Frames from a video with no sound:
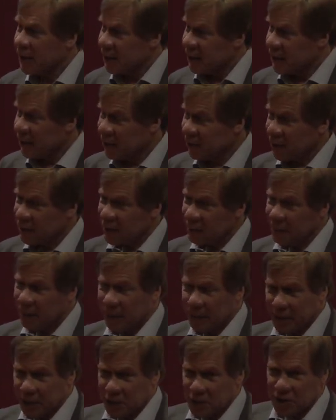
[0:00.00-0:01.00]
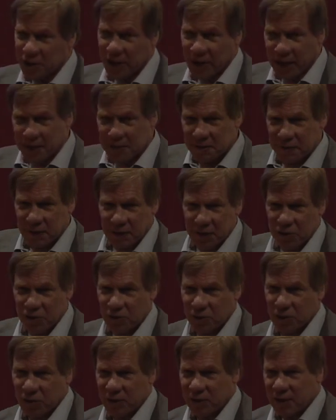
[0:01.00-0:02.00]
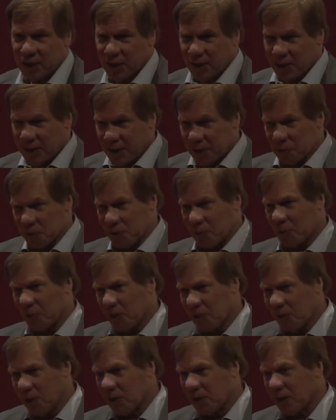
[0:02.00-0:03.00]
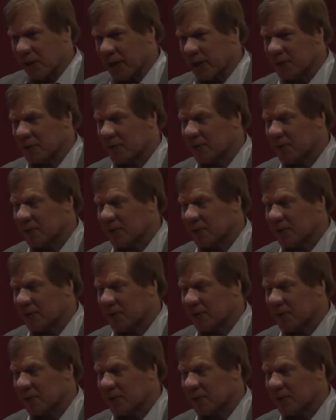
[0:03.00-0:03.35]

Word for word: They thought they probably had a chance if they could show you, here's what it would look like.